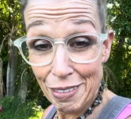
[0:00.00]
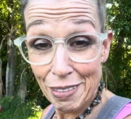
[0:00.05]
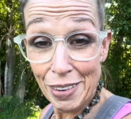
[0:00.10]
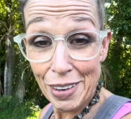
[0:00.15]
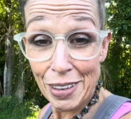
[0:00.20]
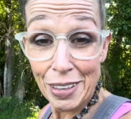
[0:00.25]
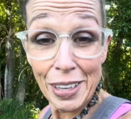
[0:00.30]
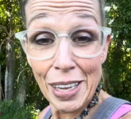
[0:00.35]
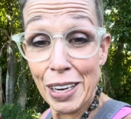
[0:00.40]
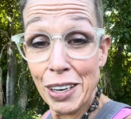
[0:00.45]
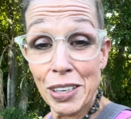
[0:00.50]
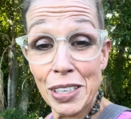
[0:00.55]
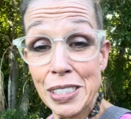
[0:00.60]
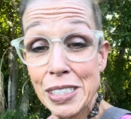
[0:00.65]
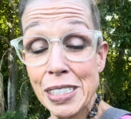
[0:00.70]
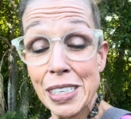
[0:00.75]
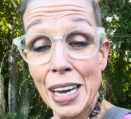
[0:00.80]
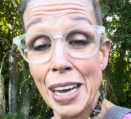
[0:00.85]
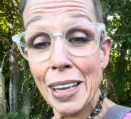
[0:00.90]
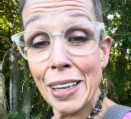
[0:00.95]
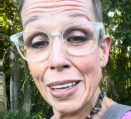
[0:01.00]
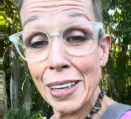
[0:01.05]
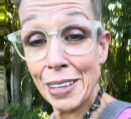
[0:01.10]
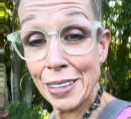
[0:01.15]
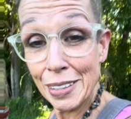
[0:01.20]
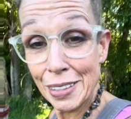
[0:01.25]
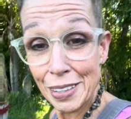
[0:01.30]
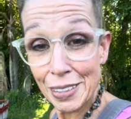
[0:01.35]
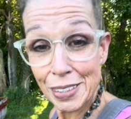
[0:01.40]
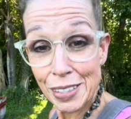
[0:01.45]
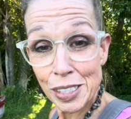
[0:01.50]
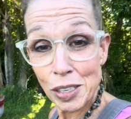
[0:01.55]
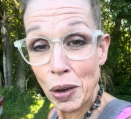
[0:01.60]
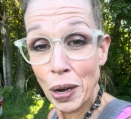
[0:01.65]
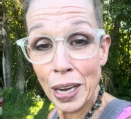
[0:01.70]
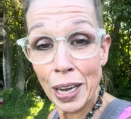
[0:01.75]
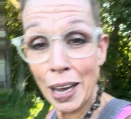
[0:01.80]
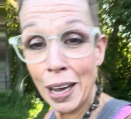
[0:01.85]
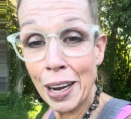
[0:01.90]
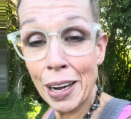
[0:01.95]
they couldn't sell it. So
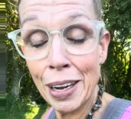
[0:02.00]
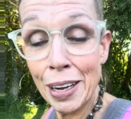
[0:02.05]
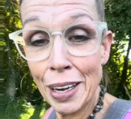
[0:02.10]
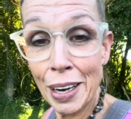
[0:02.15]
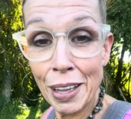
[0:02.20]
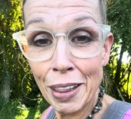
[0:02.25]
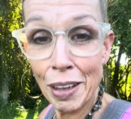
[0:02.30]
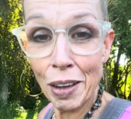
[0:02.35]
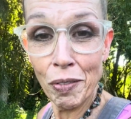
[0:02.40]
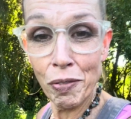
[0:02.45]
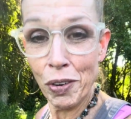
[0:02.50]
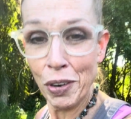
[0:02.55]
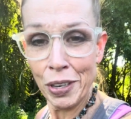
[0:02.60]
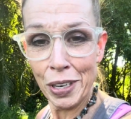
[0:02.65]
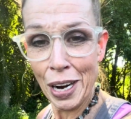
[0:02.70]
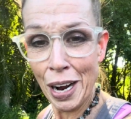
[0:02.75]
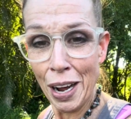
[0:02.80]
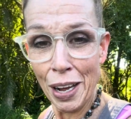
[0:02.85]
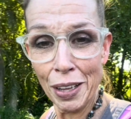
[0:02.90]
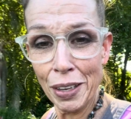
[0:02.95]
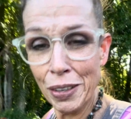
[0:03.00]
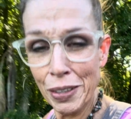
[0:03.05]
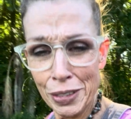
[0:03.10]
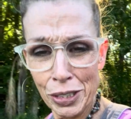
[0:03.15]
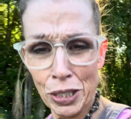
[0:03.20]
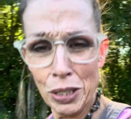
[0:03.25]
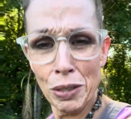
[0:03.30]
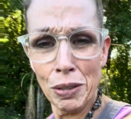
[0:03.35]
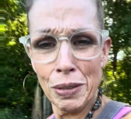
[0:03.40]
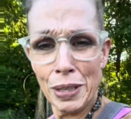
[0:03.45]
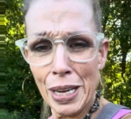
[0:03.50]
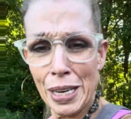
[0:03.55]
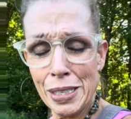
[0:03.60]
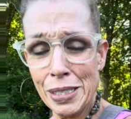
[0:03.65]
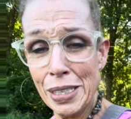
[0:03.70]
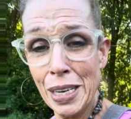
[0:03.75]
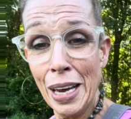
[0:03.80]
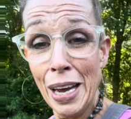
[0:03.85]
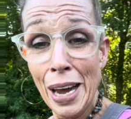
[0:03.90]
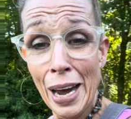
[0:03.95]
I got it. I thought, for $1, shoot,
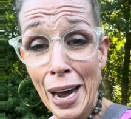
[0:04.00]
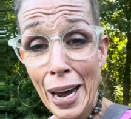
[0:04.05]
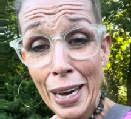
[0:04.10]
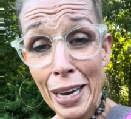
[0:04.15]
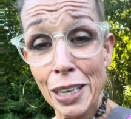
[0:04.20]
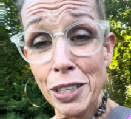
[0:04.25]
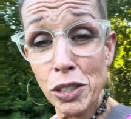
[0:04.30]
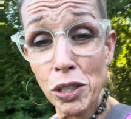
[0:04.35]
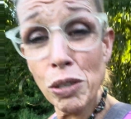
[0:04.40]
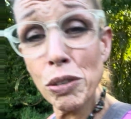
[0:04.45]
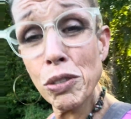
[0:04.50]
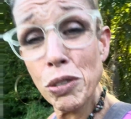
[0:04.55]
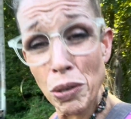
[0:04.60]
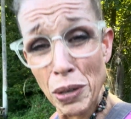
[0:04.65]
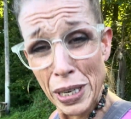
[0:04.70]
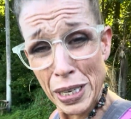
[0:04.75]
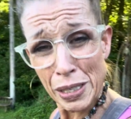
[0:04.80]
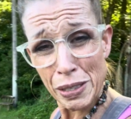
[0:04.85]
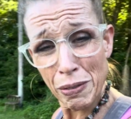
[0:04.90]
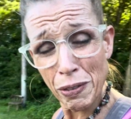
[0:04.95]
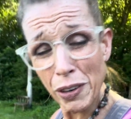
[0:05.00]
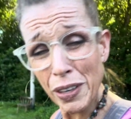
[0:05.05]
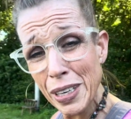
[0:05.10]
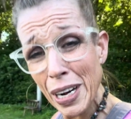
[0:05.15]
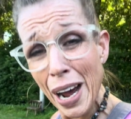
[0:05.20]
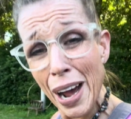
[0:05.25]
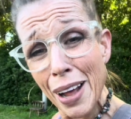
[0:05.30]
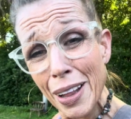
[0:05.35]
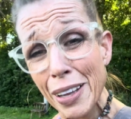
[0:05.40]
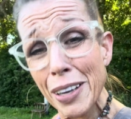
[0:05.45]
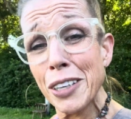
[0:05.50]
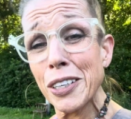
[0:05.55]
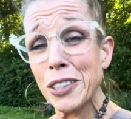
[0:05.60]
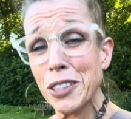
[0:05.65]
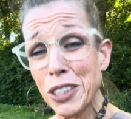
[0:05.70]
I got 2 trees for $1.